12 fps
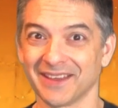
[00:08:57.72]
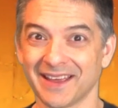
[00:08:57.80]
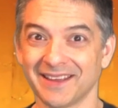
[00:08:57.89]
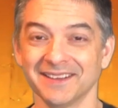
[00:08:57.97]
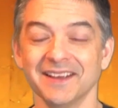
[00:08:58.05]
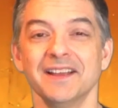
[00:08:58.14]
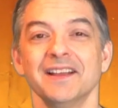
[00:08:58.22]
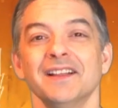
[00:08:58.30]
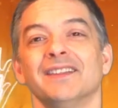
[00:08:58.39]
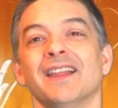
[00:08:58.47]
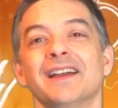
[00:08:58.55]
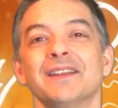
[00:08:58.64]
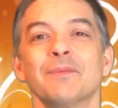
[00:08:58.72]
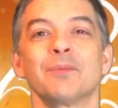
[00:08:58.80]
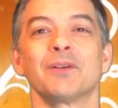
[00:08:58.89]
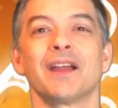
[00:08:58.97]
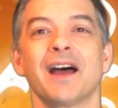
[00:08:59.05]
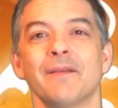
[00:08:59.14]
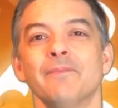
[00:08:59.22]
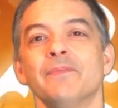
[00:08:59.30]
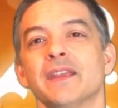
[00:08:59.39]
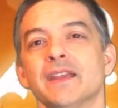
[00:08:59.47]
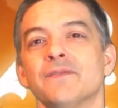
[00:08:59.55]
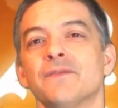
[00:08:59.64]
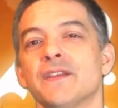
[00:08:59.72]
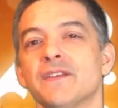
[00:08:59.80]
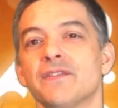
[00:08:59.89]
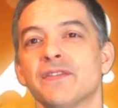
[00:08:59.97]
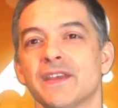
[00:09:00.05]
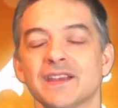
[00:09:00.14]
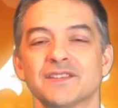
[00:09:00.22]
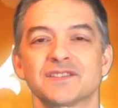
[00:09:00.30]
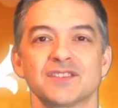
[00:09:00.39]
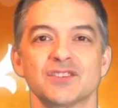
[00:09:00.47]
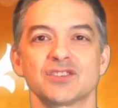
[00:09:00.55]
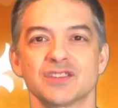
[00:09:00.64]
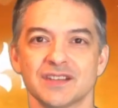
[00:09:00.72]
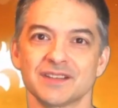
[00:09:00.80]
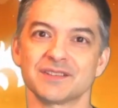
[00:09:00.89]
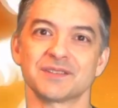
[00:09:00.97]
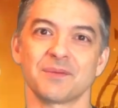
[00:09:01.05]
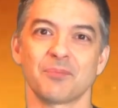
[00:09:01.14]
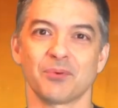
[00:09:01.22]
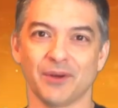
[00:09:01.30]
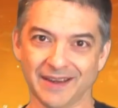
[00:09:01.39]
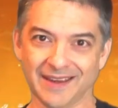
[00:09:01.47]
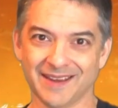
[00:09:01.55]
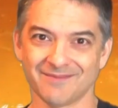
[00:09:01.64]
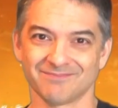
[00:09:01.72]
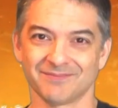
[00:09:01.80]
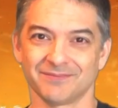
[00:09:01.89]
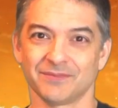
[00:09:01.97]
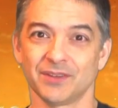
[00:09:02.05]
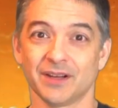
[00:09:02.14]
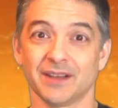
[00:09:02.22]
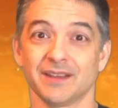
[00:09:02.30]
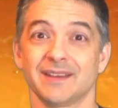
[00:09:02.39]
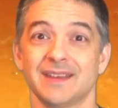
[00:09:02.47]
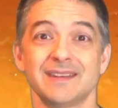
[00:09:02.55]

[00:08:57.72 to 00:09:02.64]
that. Lie number nine, if he thinks she's pretty. Look, he